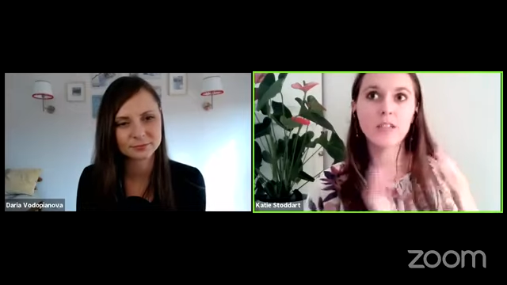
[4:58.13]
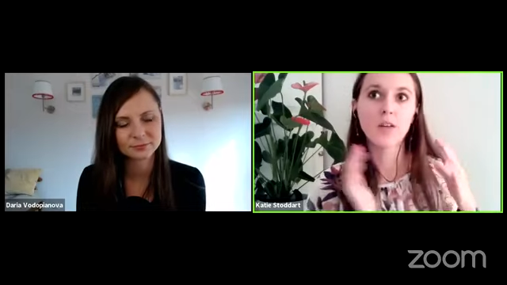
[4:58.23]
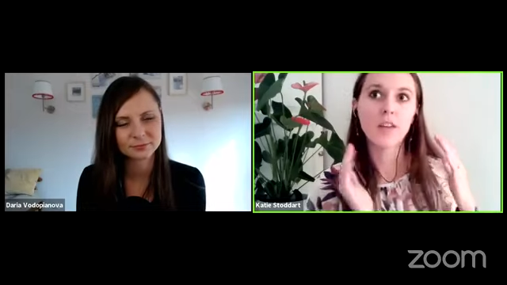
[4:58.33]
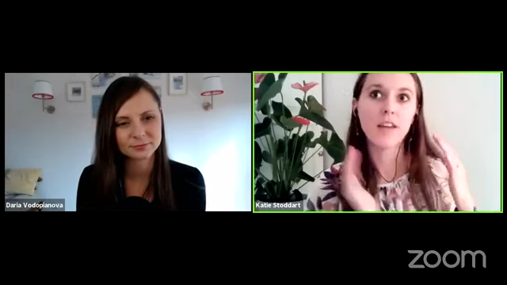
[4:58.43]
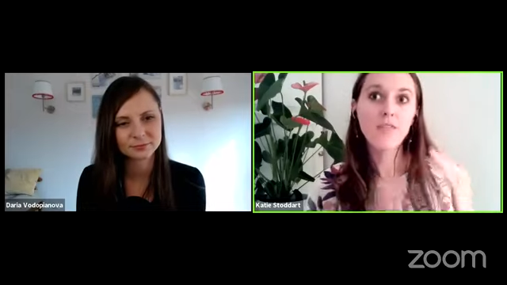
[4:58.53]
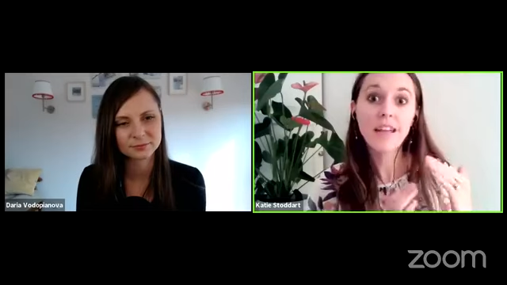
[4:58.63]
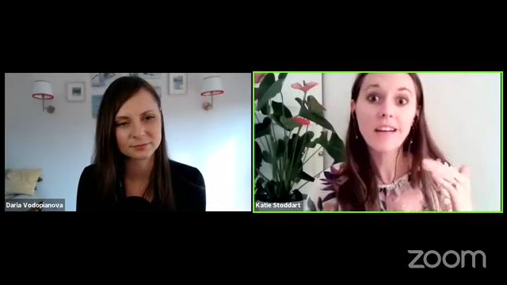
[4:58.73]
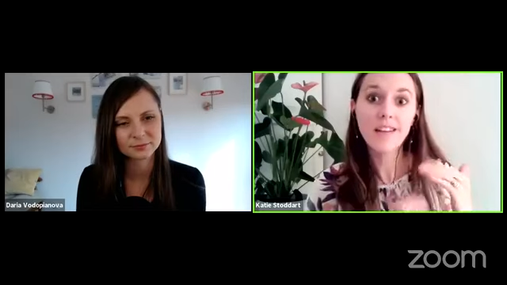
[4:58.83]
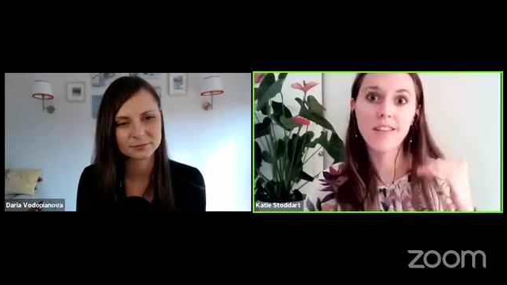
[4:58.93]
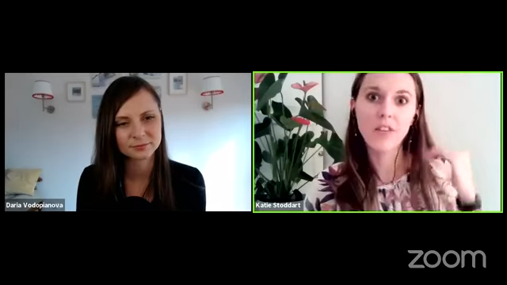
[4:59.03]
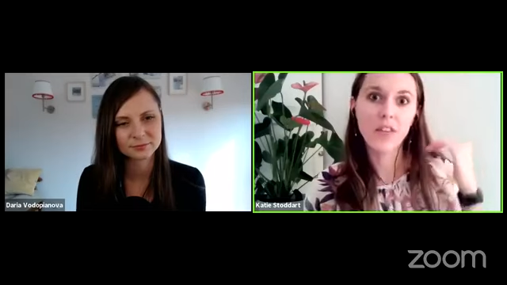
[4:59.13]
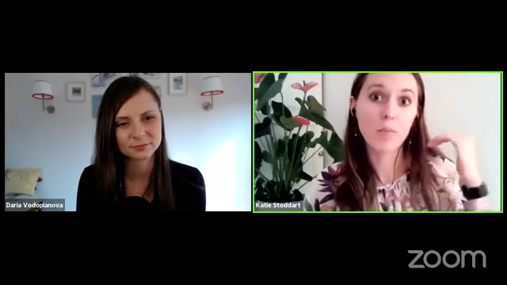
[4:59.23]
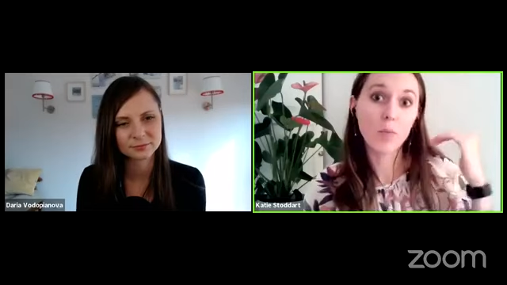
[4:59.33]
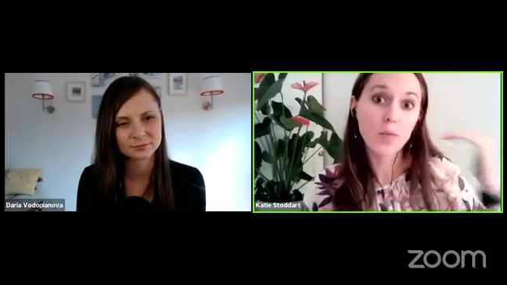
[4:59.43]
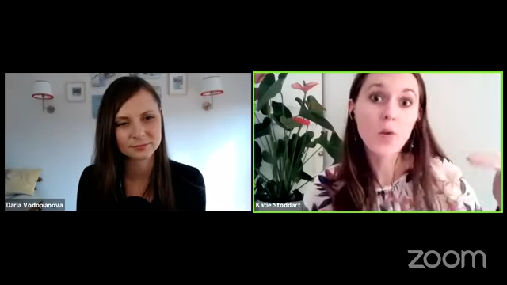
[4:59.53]
Speaker 1: So they feel that they're
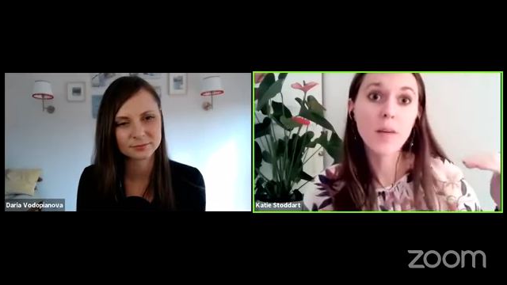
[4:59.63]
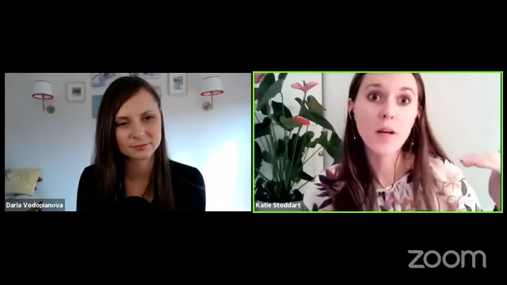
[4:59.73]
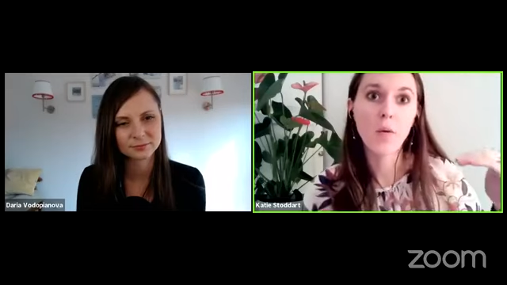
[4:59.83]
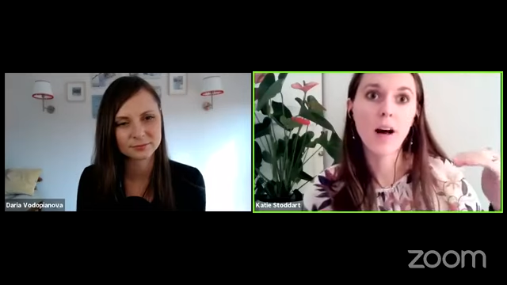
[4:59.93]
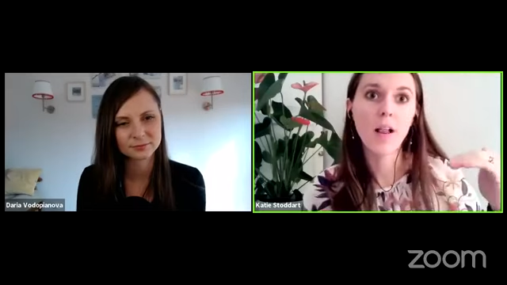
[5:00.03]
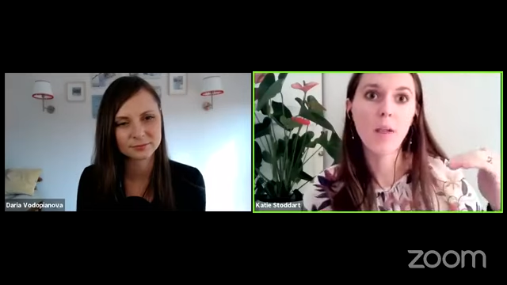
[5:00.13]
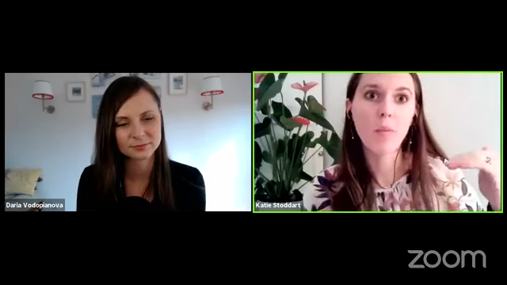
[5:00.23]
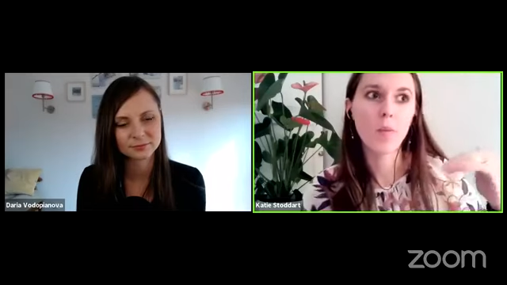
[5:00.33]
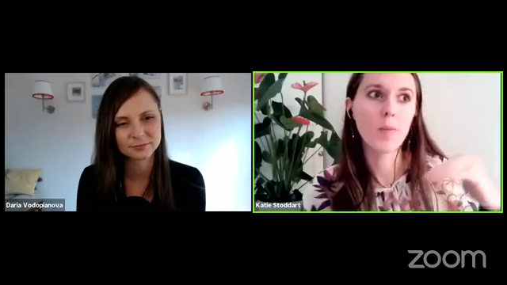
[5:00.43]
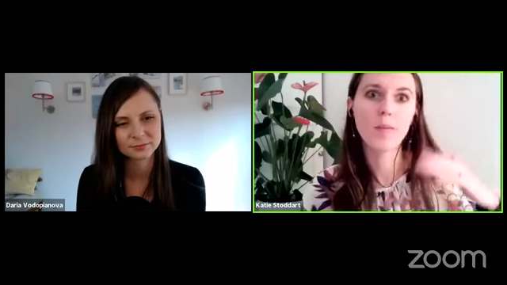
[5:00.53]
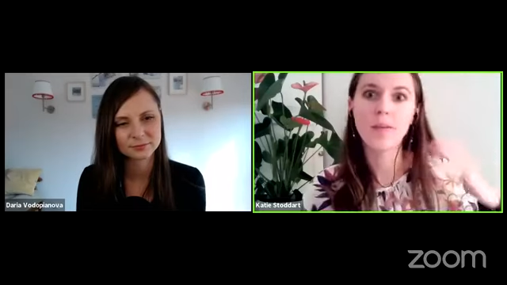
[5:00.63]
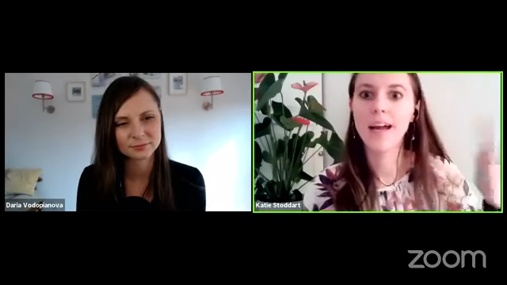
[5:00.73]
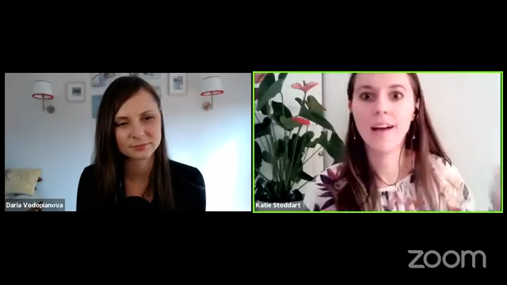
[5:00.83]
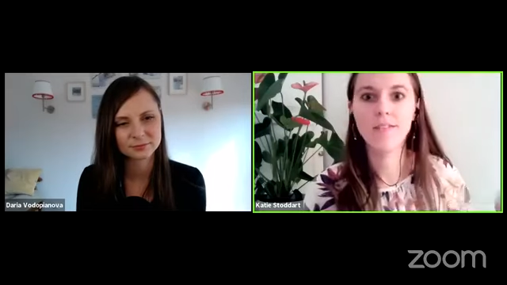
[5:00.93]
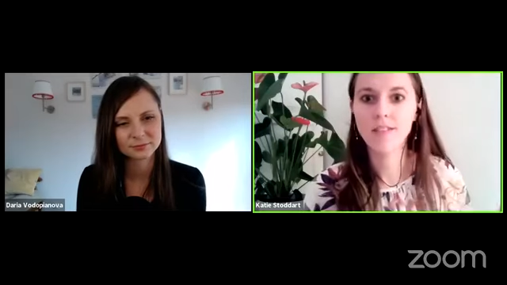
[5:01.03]
performing well, but maybe they
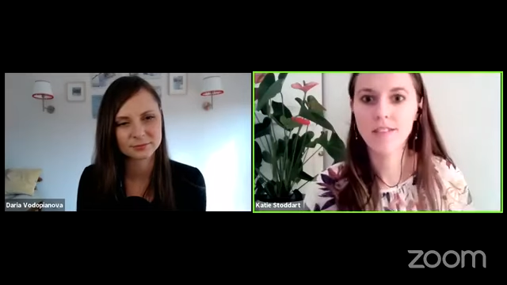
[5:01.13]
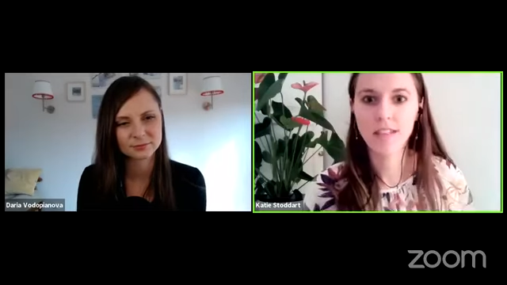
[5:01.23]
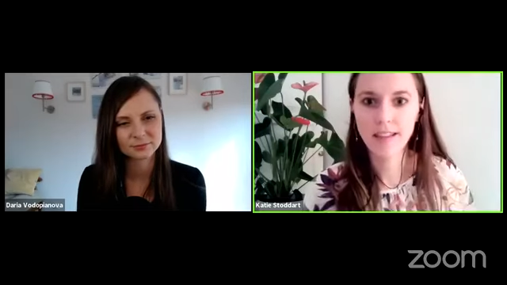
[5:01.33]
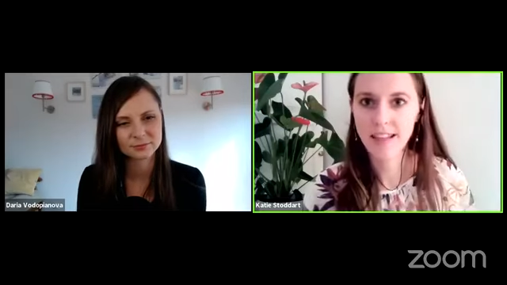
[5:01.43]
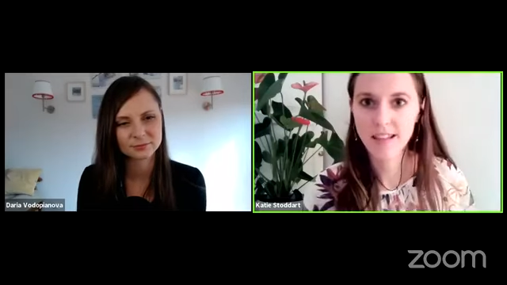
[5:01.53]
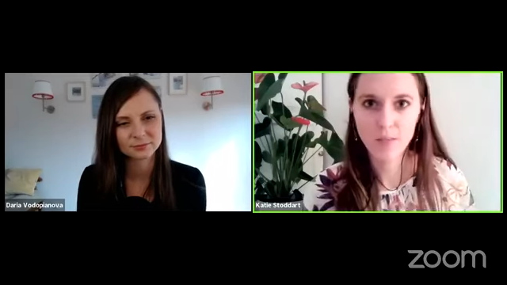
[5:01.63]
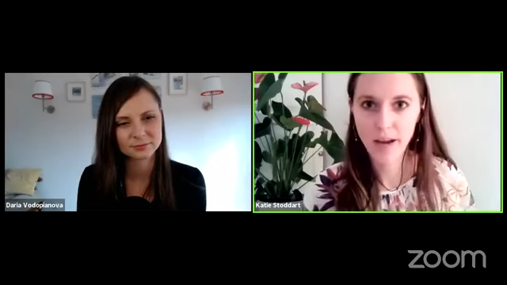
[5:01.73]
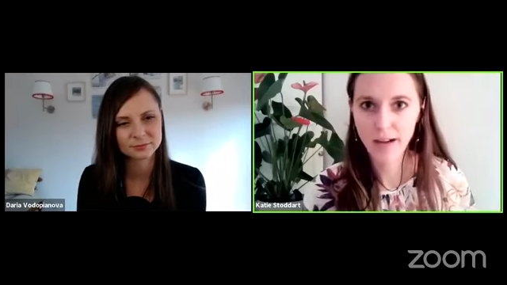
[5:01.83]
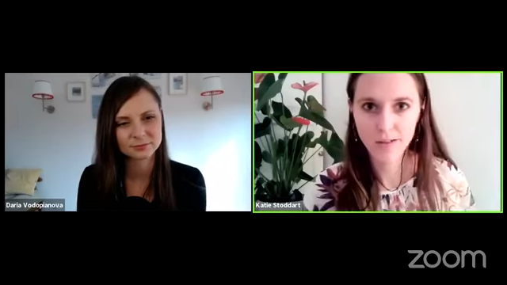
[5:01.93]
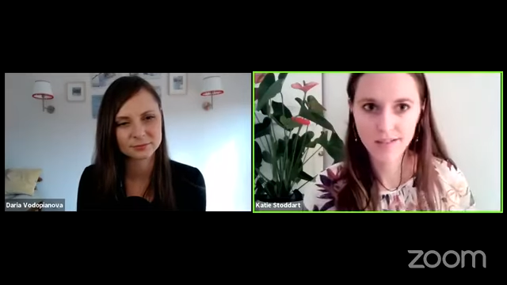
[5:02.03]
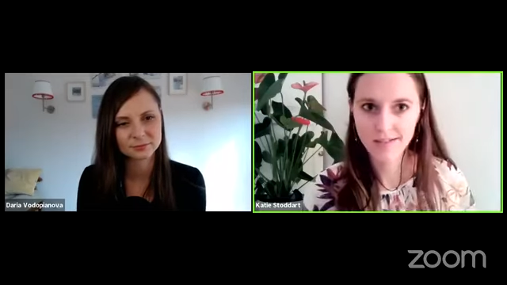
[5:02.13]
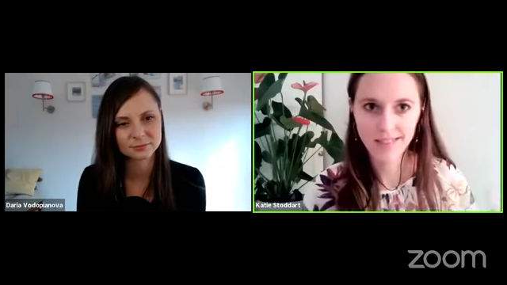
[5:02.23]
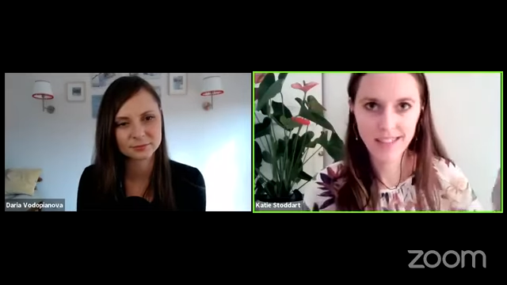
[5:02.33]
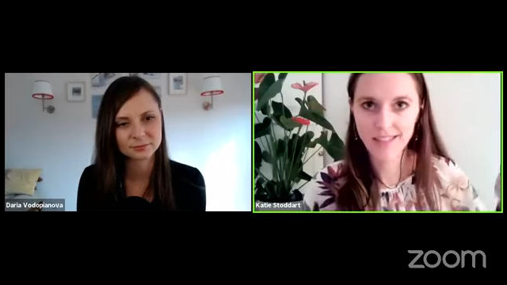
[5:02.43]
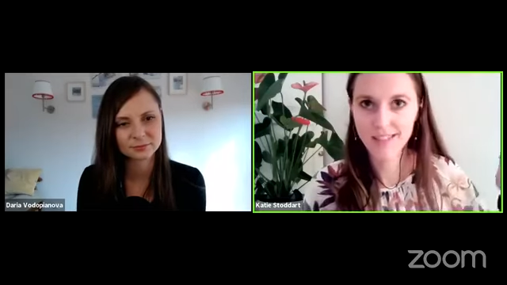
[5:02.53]
haven't seen their spouse
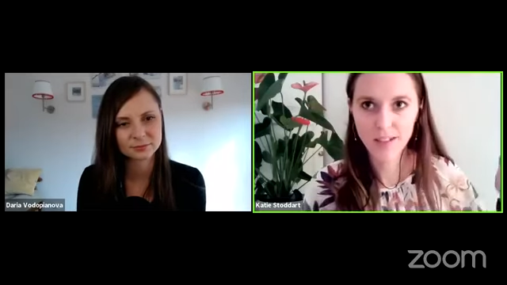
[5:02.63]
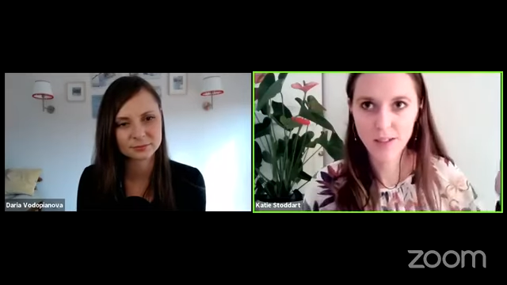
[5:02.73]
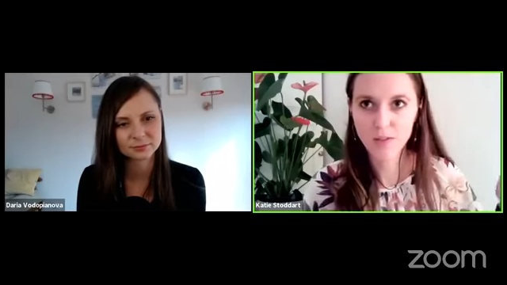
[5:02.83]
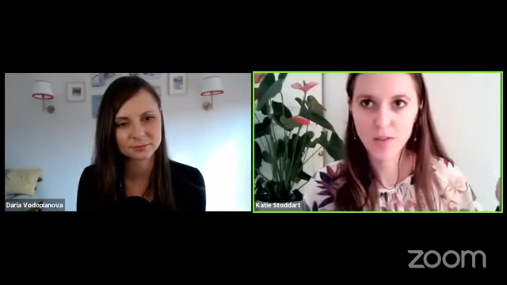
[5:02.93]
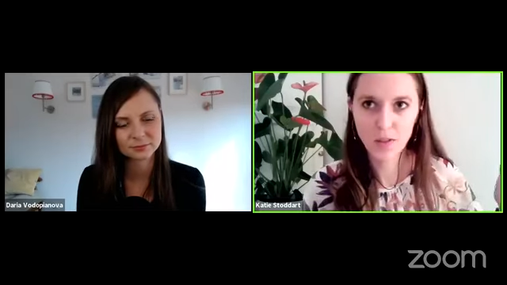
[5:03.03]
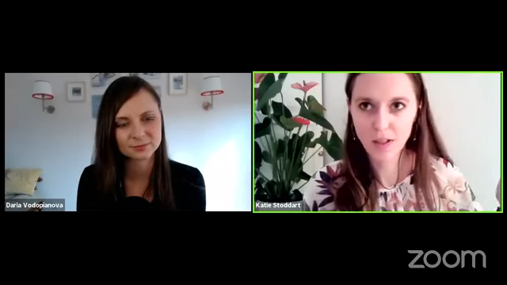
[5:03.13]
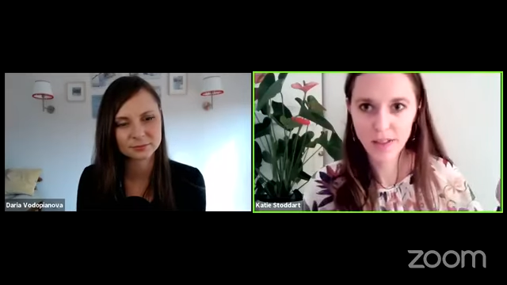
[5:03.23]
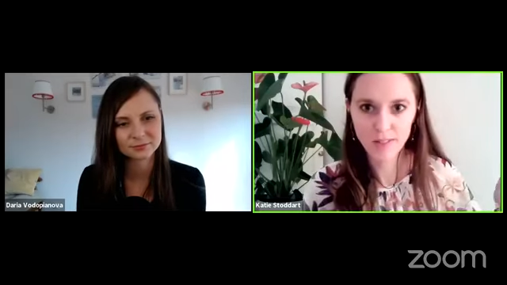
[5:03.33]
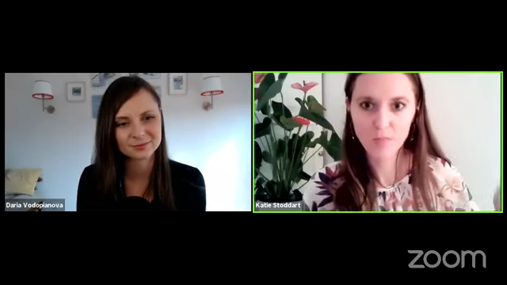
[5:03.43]
in, you know, two years